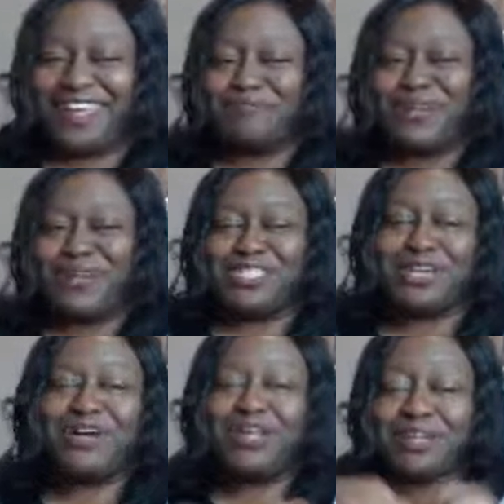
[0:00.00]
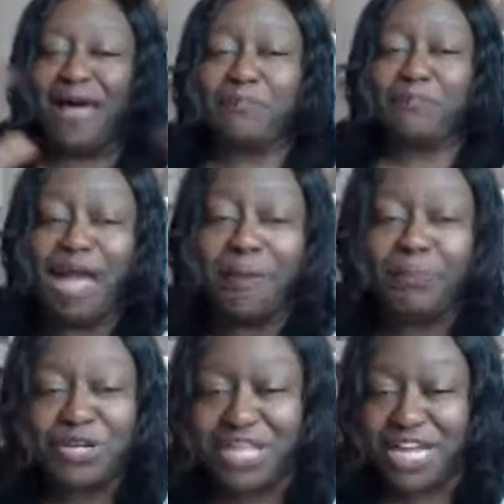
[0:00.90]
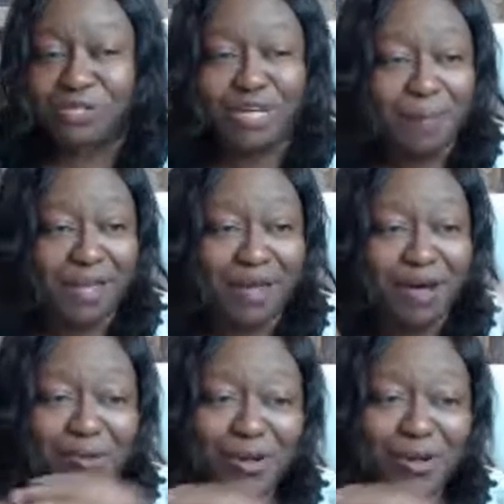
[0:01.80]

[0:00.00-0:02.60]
sorry, Joe. I appreciate you coming on.